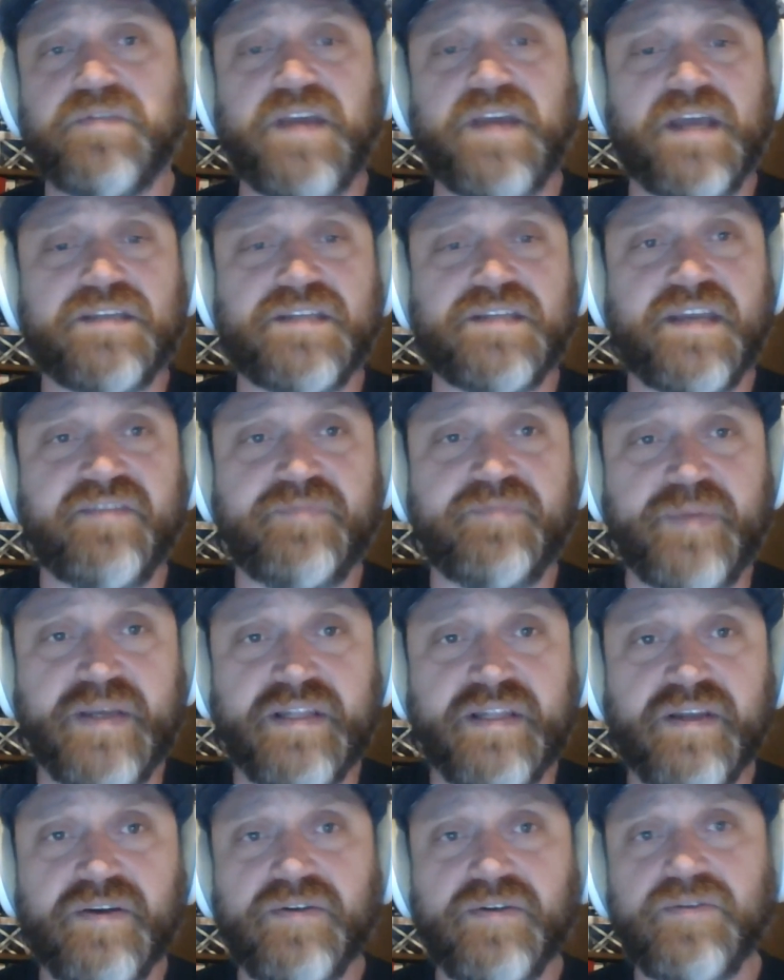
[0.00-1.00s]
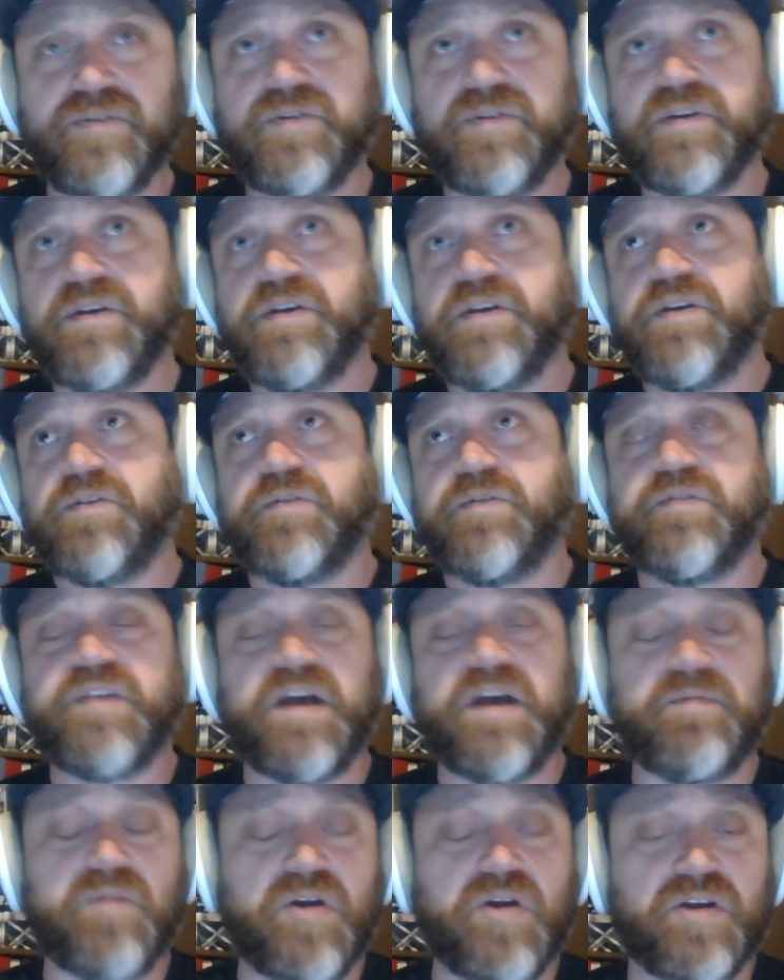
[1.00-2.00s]
got Dave Bilo, we've
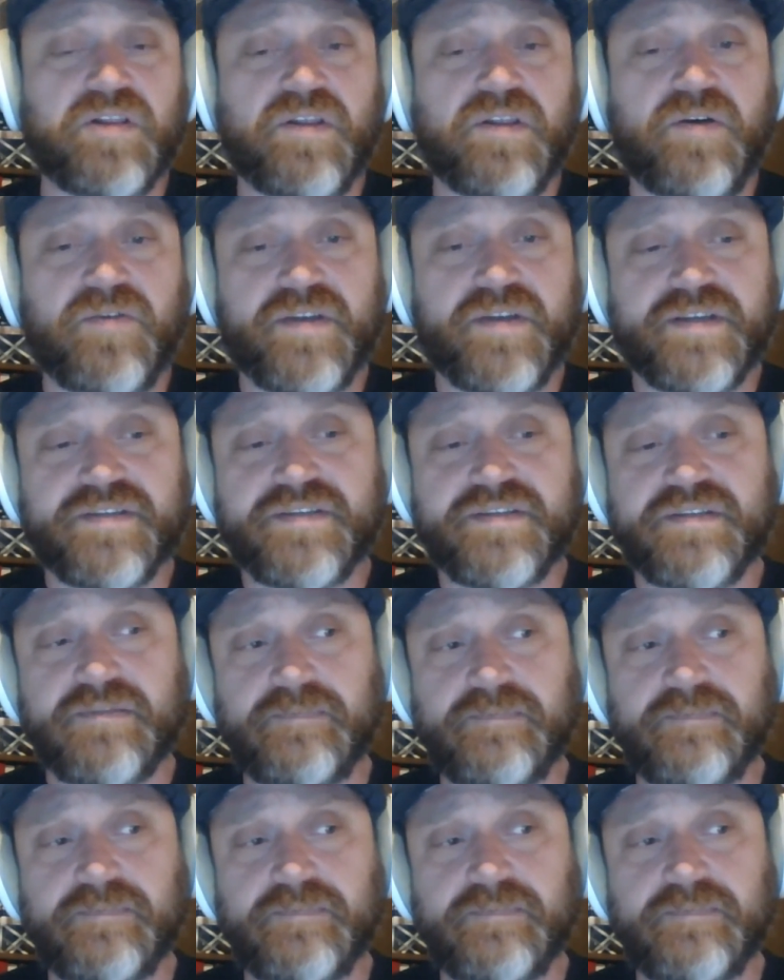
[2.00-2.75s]
got Mark Lotus.